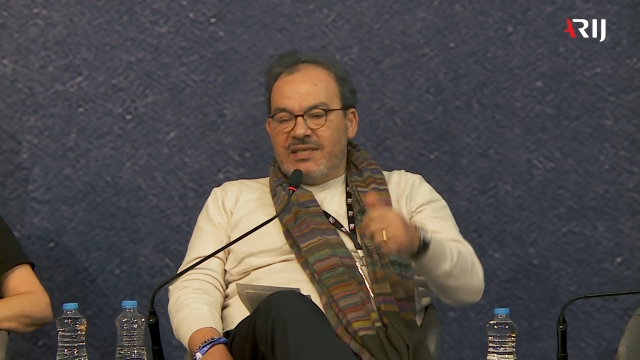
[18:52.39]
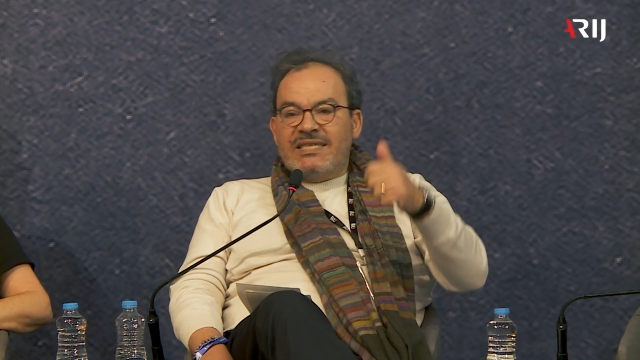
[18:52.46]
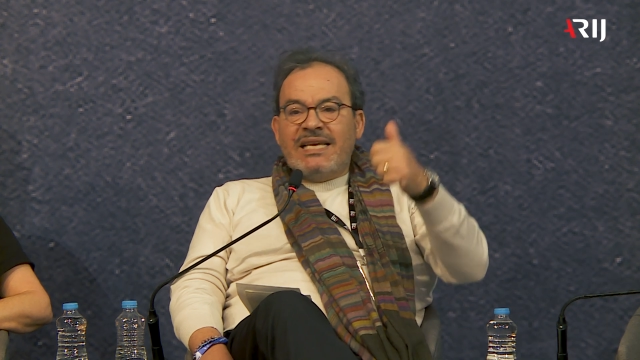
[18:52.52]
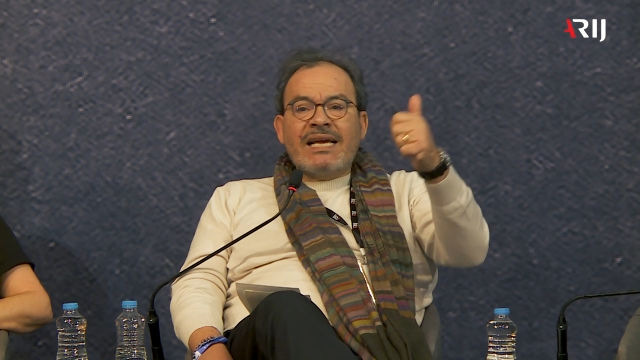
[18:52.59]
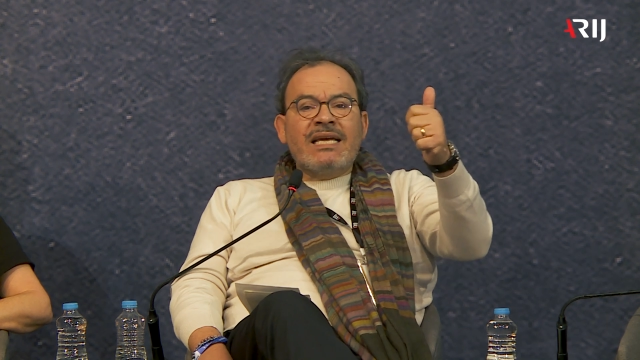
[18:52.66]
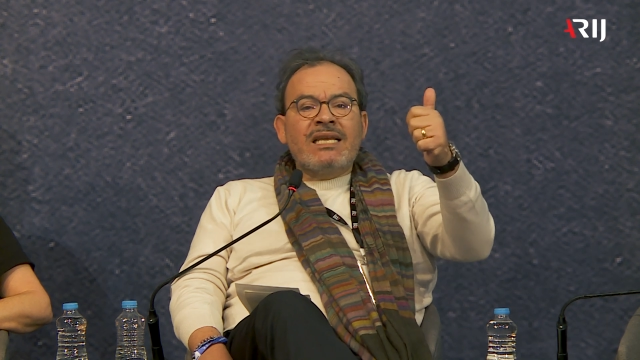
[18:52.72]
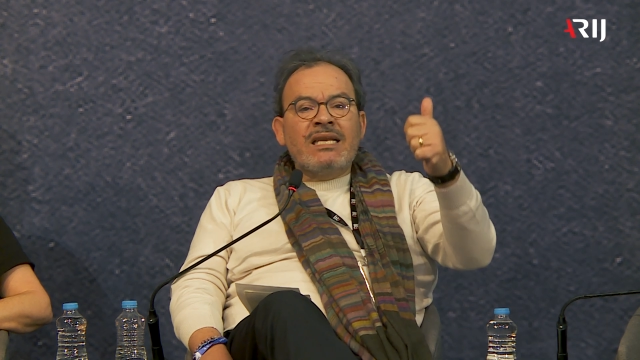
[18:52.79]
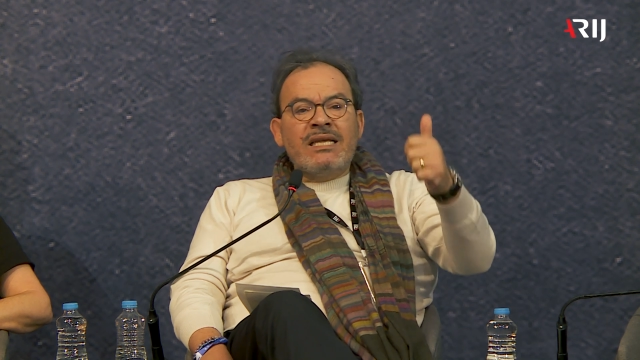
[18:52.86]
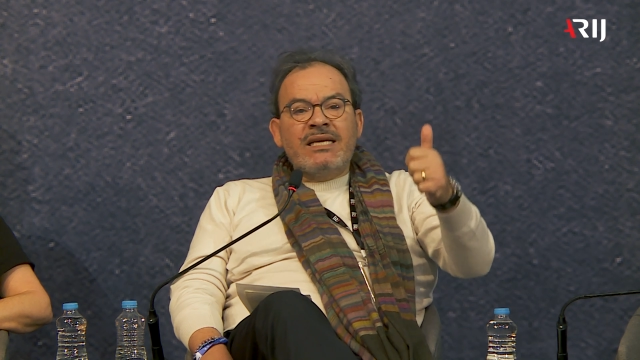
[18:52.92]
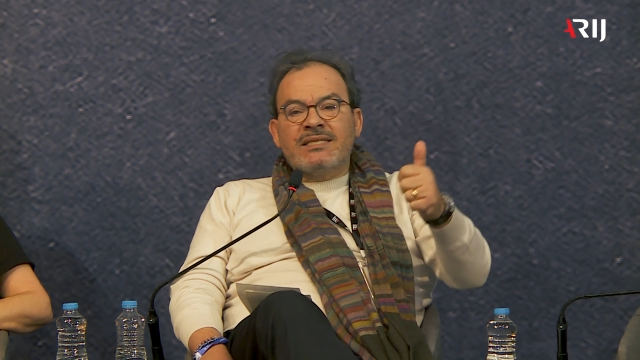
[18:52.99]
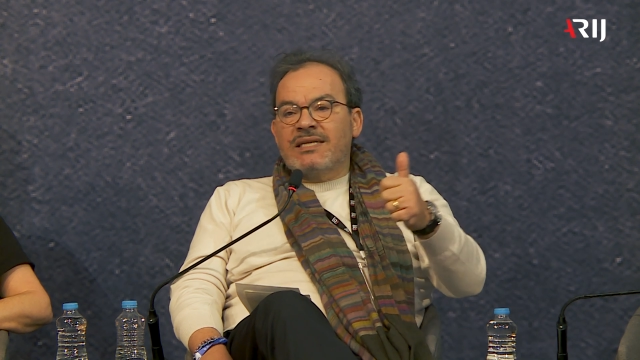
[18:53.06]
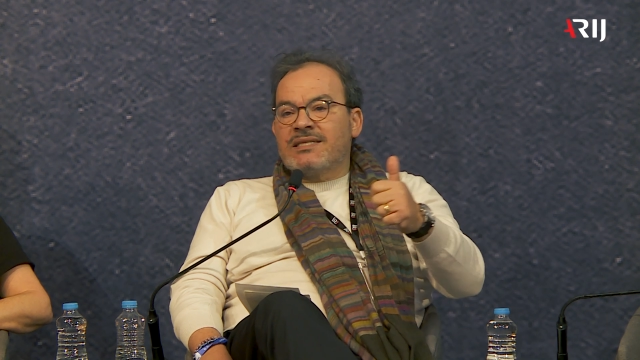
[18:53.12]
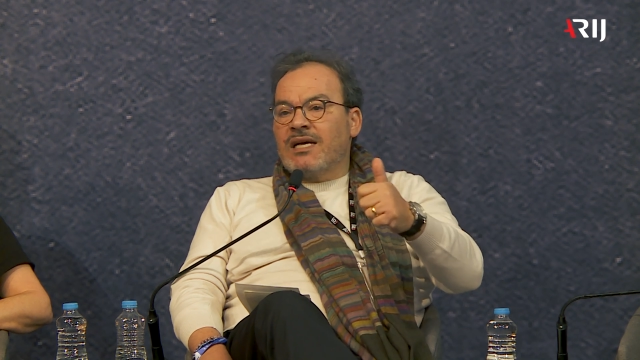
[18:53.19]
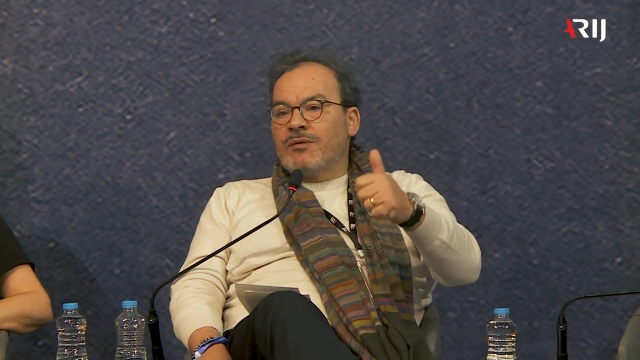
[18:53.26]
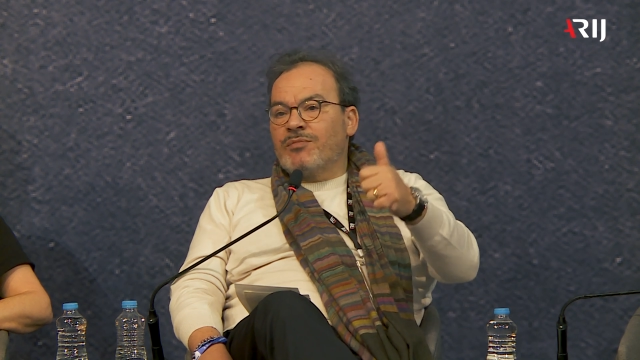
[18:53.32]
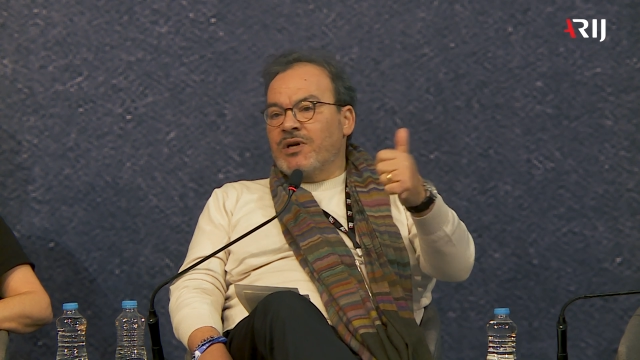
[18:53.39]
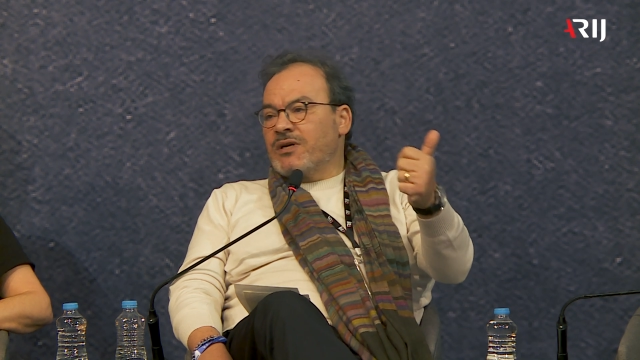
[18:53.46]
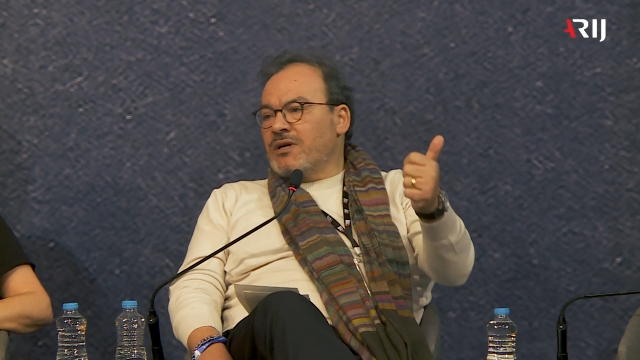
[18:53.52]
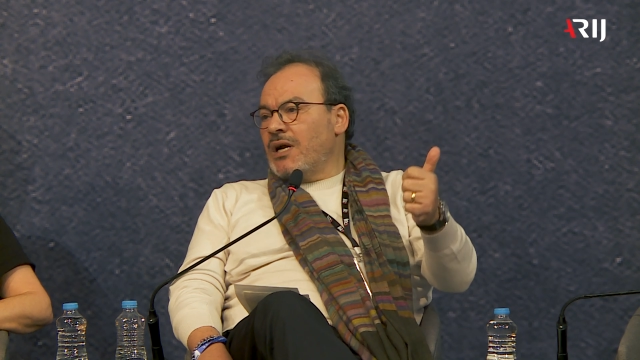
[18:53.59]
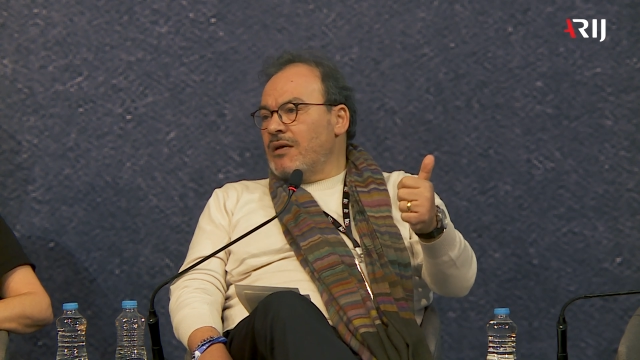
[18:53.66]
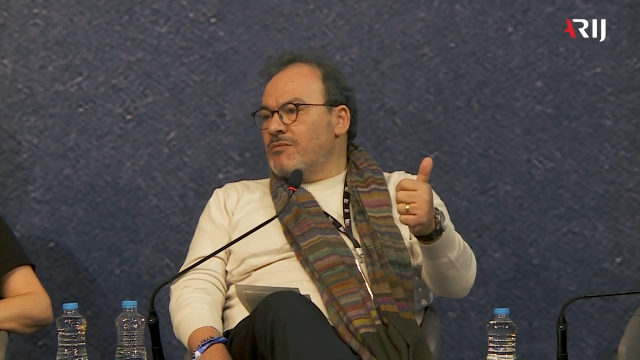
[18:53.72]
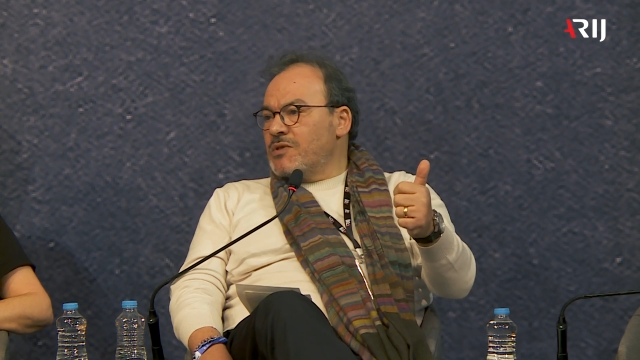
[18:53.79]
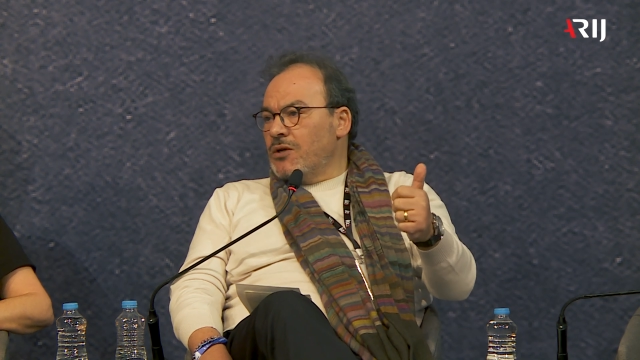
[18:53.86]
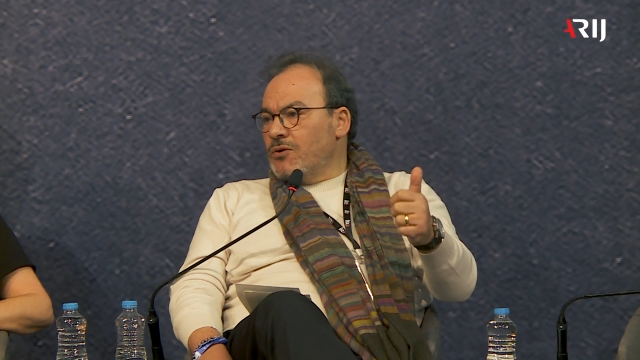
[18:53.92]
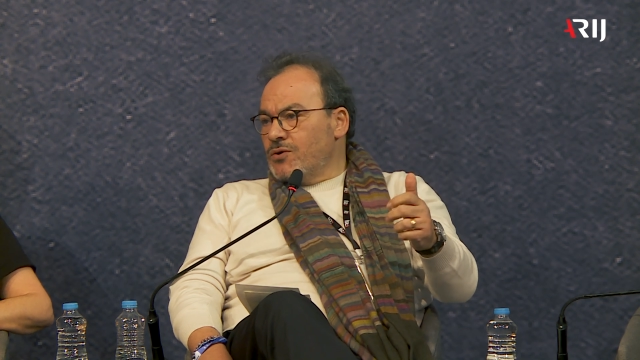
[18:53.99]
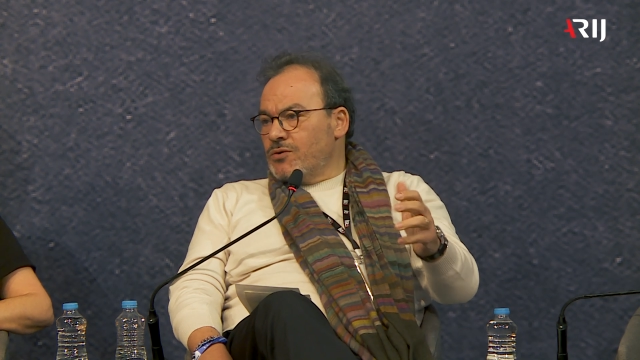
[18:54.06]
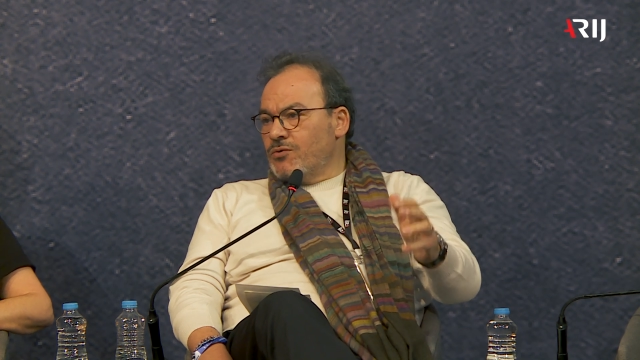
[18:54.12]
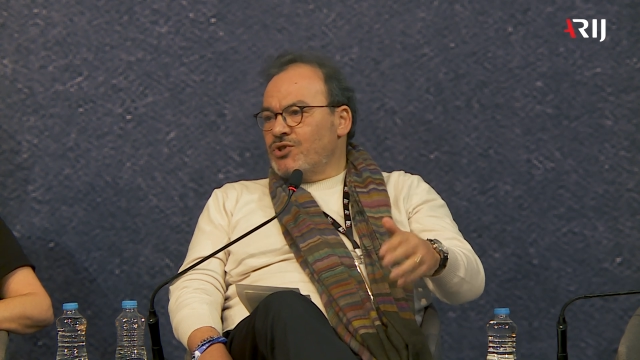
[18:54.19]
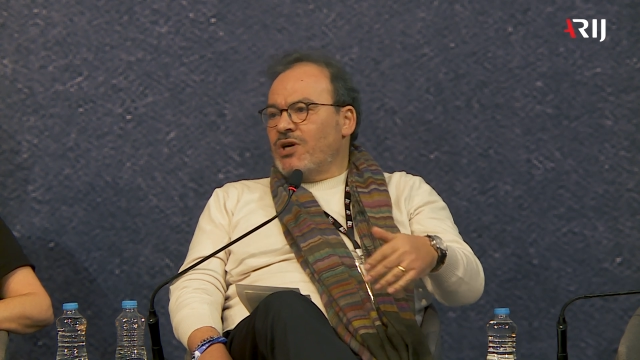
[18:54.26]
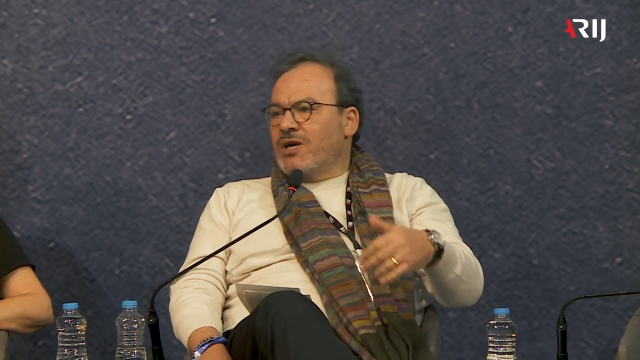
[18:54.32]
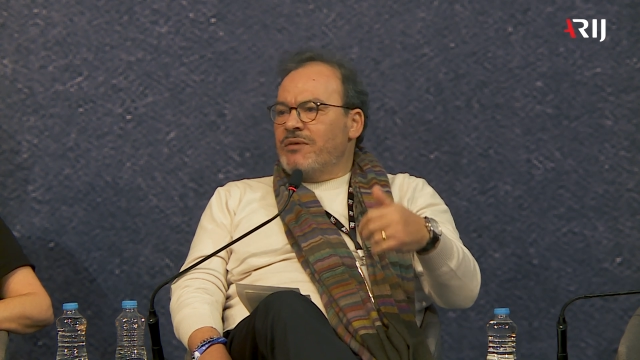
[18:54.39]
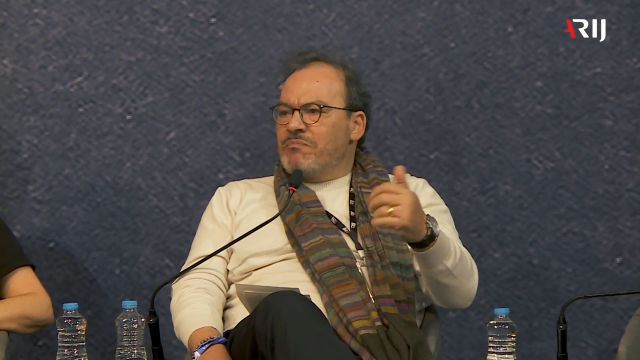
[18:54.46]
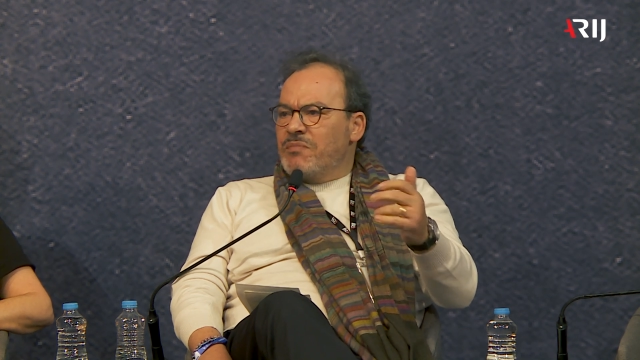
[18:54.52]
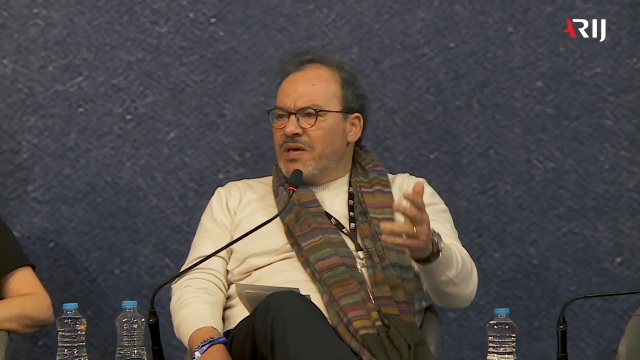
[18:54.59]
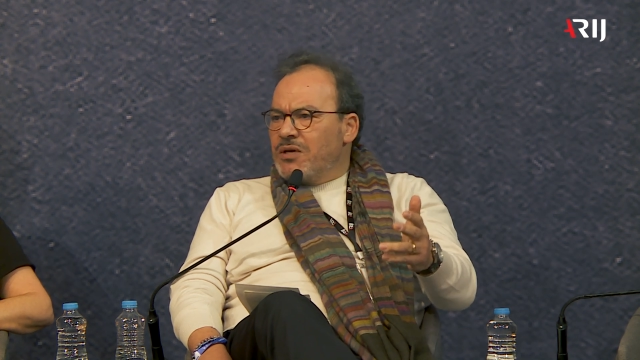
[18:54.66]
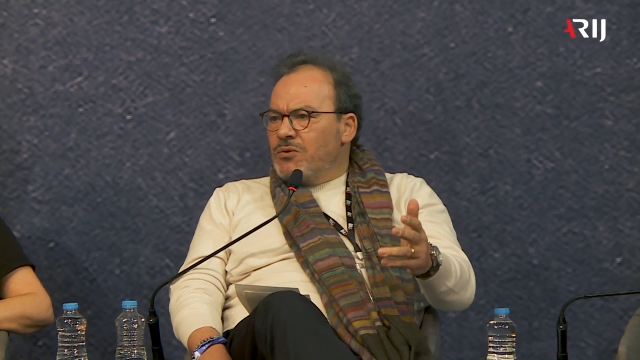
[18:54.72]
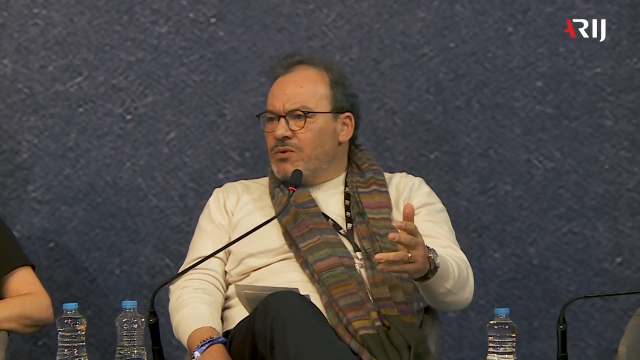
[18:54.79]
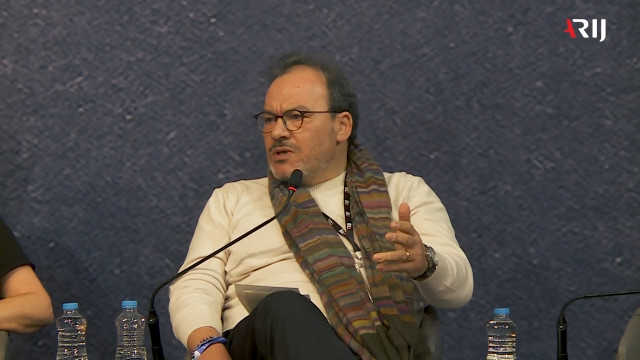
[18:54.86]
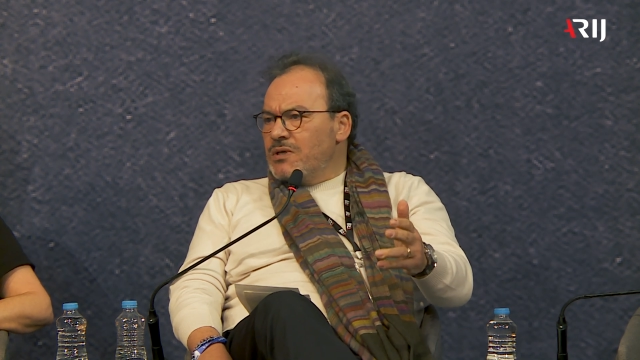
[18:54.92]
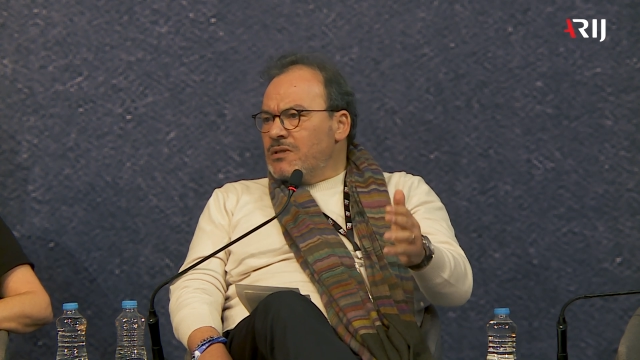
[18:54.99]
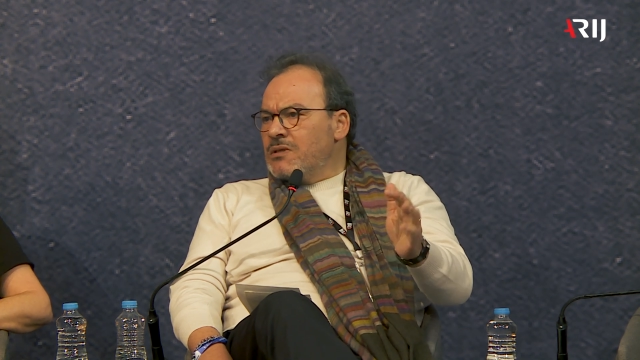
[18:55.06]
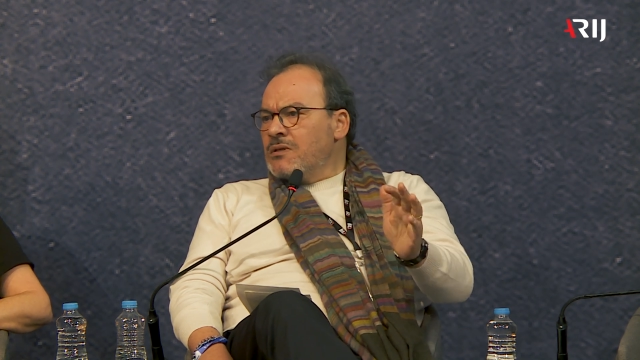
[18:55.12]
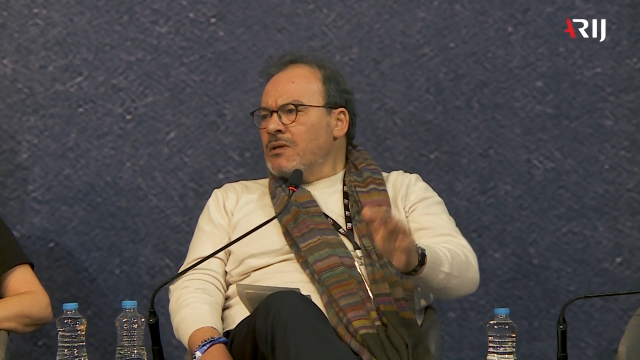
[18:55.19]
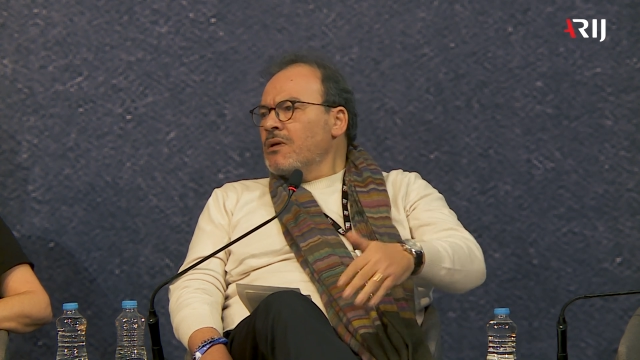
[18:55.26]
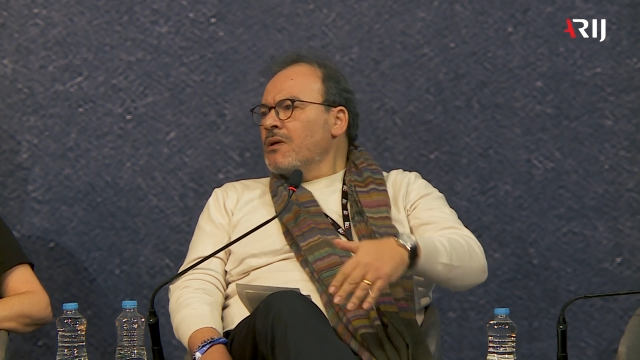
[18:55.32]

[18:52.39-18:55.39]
Secondly is the cyber crimes laws, which are ambiguous,